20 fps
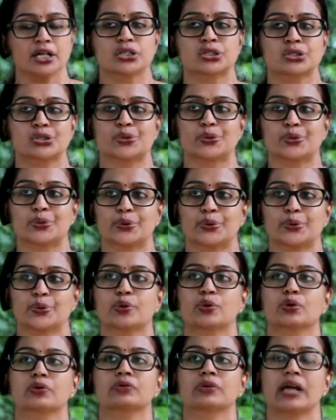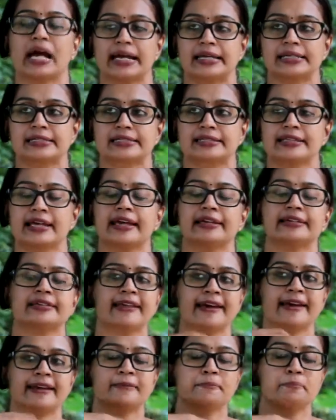to write. Then
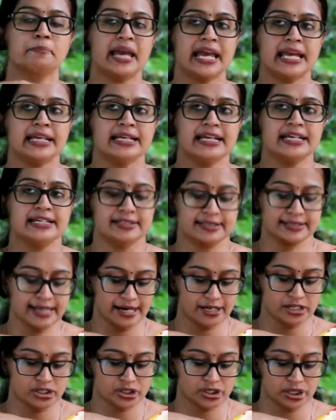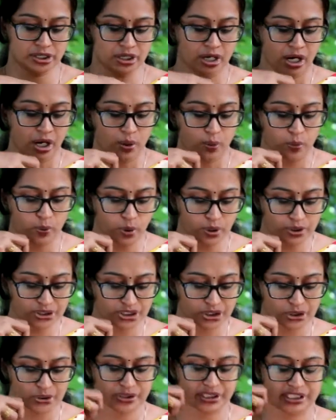their main intention
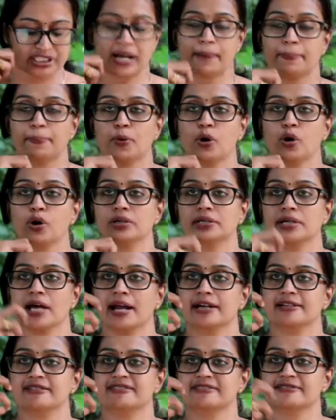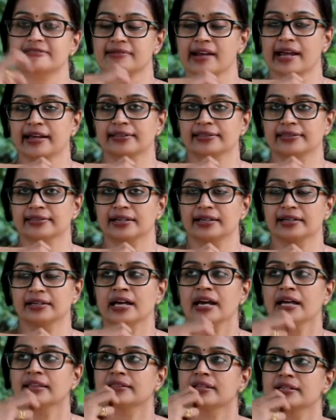was to support and strengthen
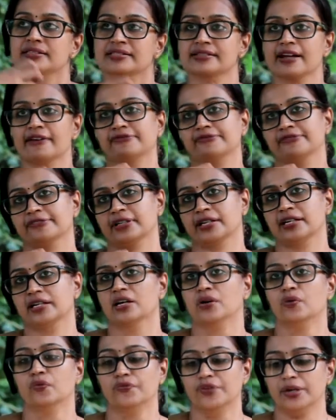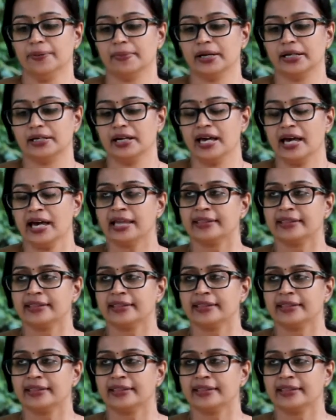the suffering women.